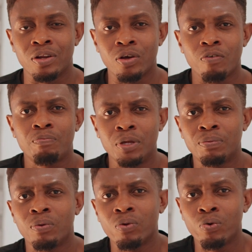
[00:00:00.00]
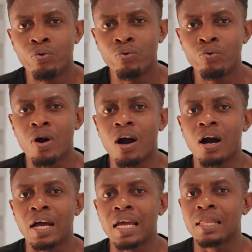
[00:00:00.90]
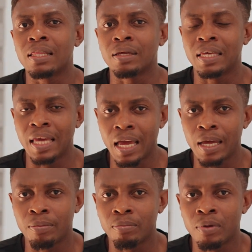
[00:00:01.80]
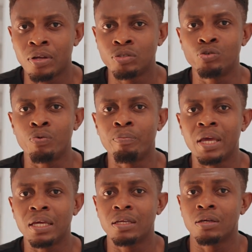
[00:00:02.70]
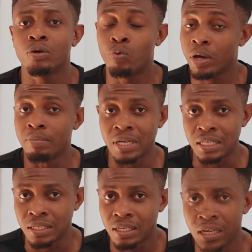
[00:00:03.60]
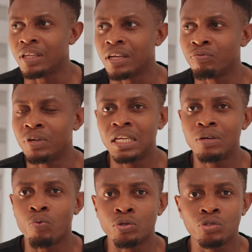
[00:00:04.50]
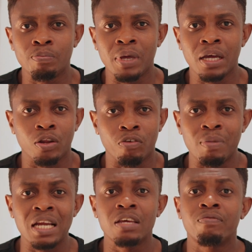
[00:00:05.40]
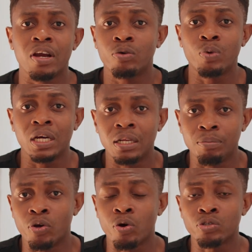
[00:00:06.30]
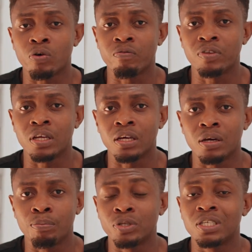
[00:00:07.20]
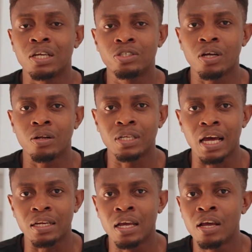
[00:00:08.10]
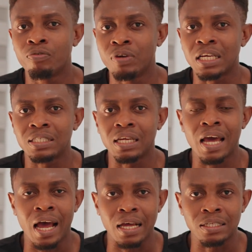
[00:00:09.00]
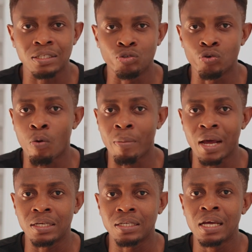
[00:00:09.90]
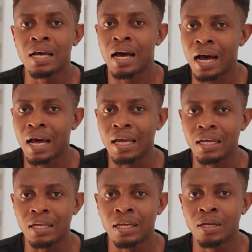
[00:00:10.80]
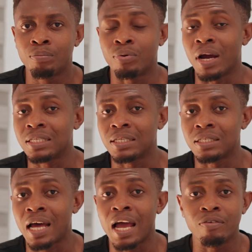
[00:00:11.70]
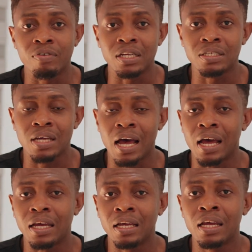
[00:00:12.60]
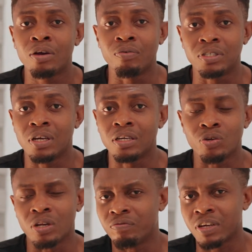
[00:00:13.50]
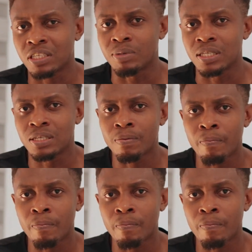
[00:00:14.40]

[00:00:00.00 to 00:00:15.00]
are a lot of people who are in the game to make quick money. They really want to make a lot of money very quickly because of the potential that real estate has to command high prices, high rates, high returns on investment.